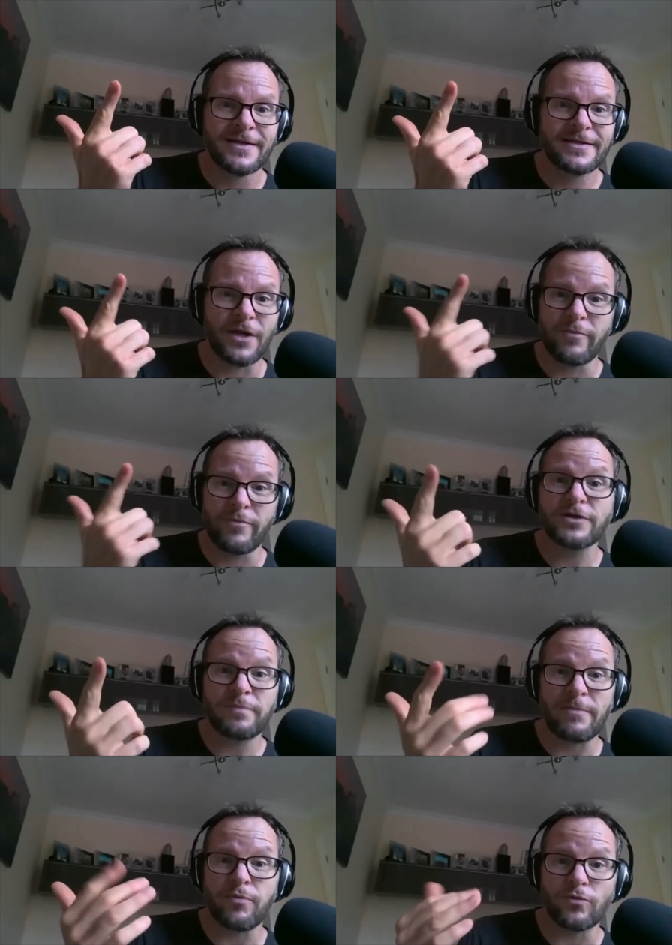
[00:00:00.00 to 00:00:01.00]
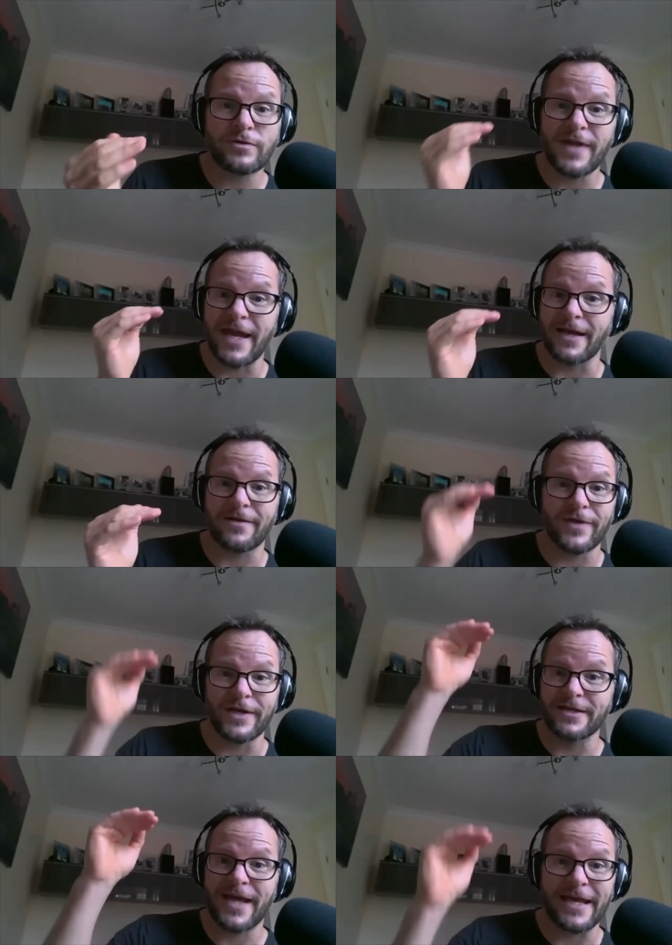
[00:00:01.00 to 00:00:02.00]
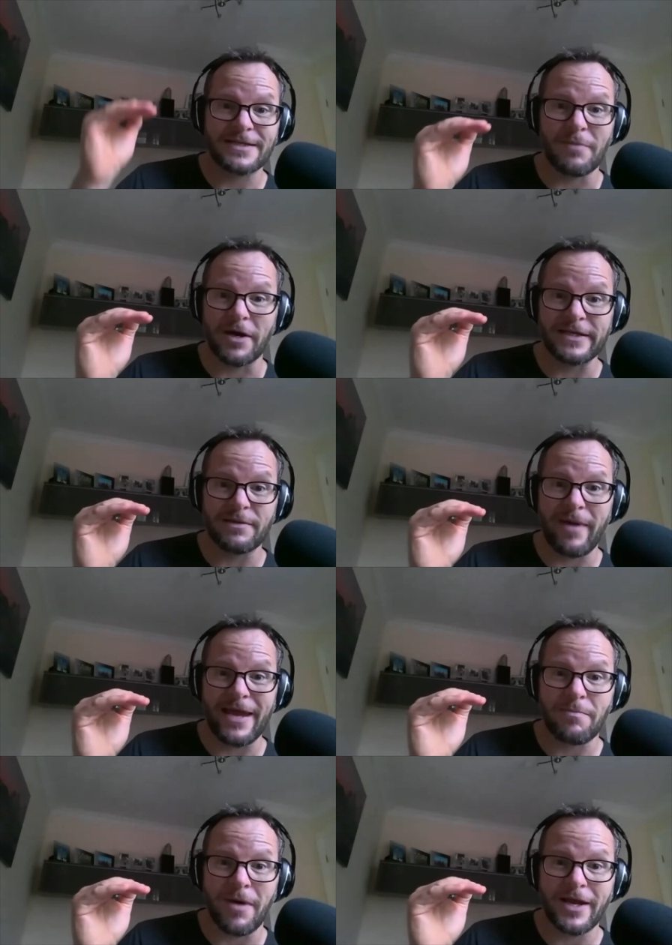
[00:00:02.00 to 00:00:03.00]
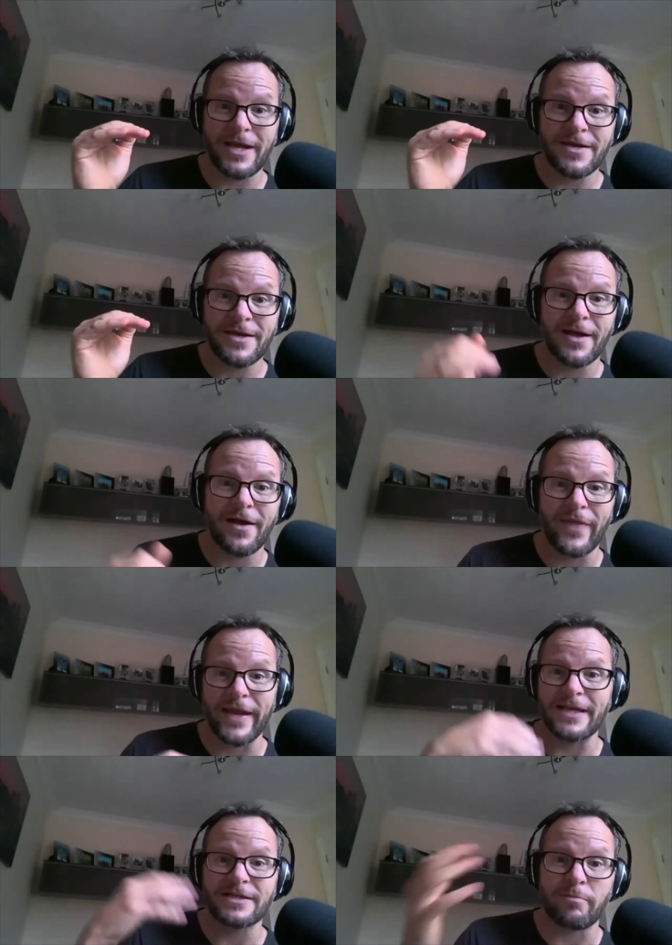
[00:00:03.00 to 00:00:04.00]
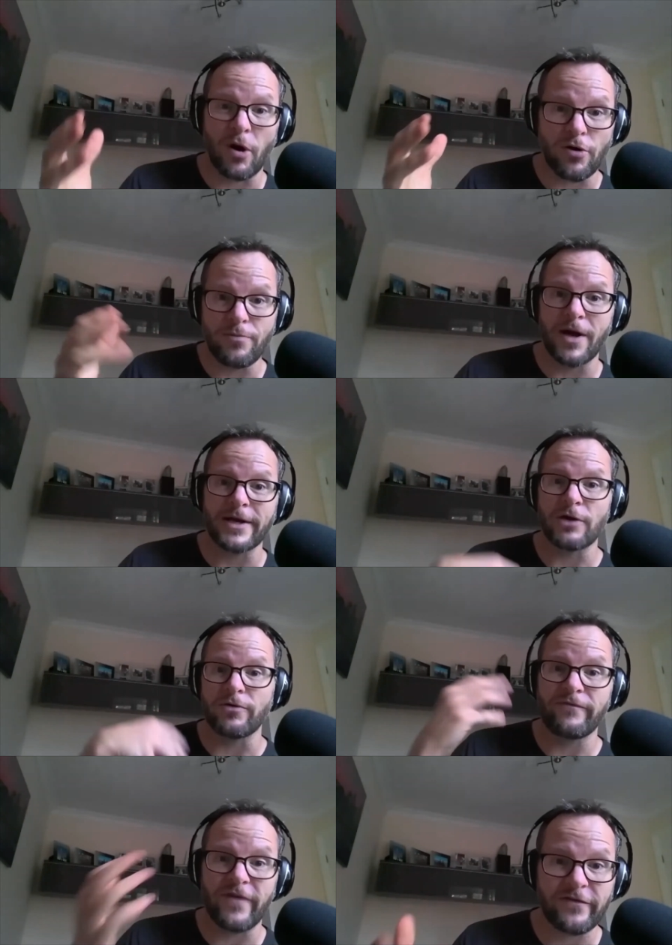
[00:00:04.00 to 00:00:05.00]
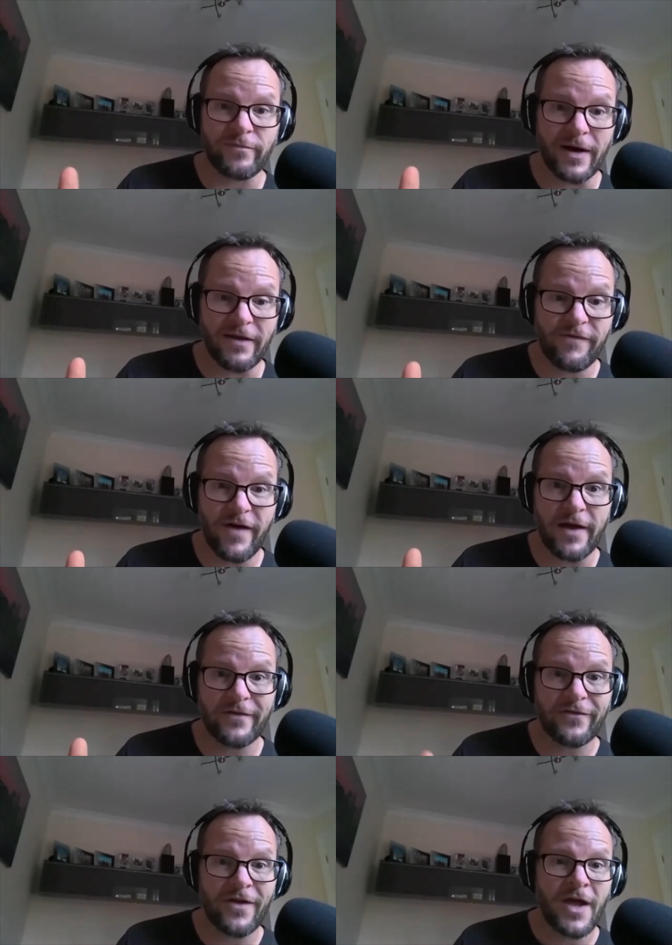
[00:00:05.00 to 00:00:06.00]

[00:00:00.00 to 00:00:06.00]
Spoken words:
most people think that it takes money to make money and they need to borrow money or invest money first.